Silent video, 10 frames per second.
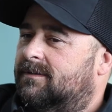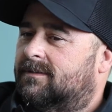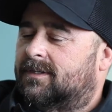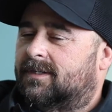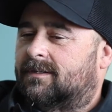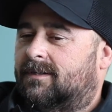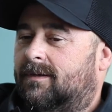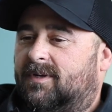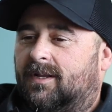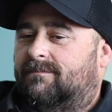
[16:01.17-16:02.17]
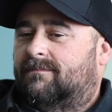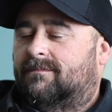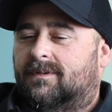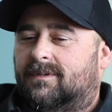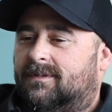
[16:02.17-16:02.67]
yeah, I mean,
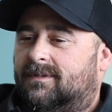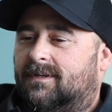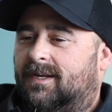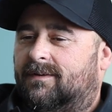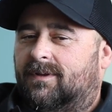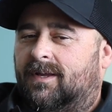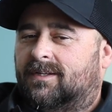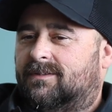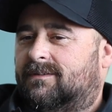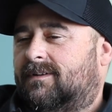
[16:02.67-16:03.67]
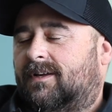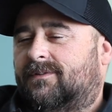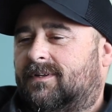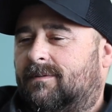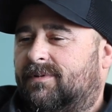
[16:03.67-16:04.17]
I have actually
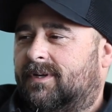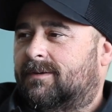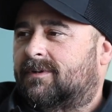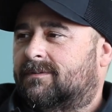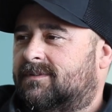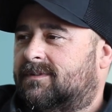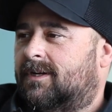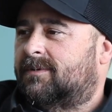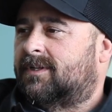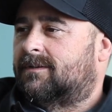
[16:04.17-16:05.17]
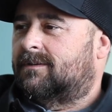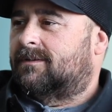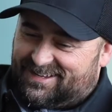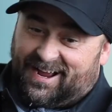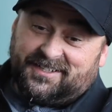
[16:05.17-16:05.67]
nothing to complain about this company at
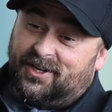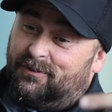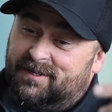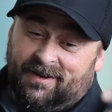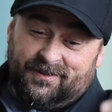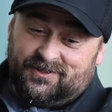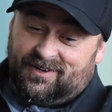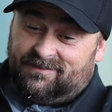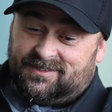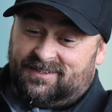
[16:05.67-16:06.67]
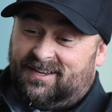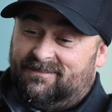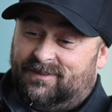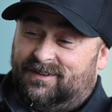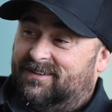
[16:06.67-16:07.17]
all. I tell people, other drivers
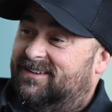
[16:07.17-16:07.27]
that when,